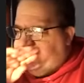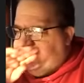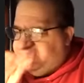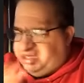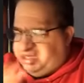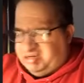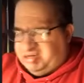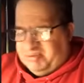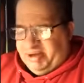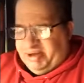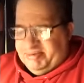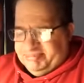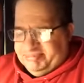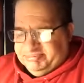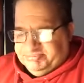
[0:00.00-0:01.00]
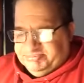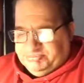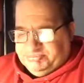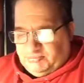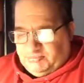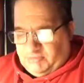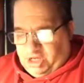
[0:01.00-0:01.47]

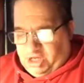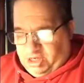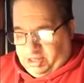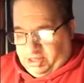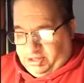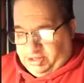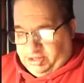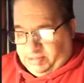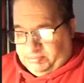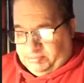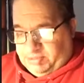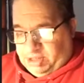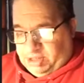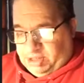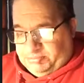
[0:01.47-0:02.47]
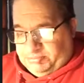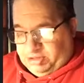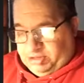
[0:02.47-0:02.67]
there may be